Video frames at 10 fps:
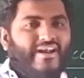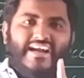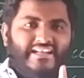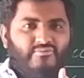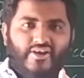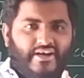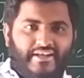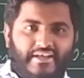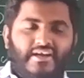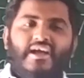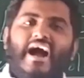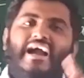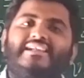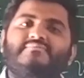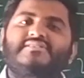one atom we are getting.
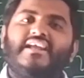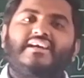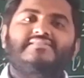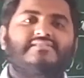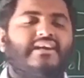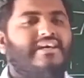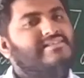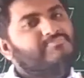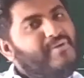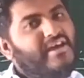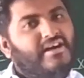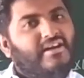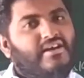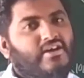Atoms are considered as a sphere.